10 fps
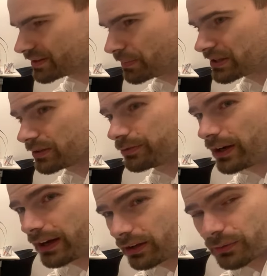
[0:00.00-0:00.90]
a special
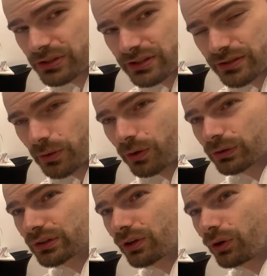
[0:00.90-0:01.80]
file, which is
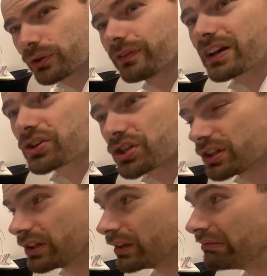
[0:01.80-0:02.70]
so-called
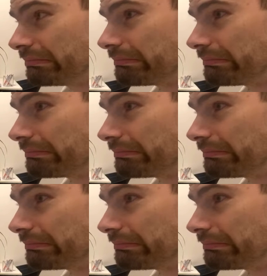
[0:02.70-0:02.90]
conversion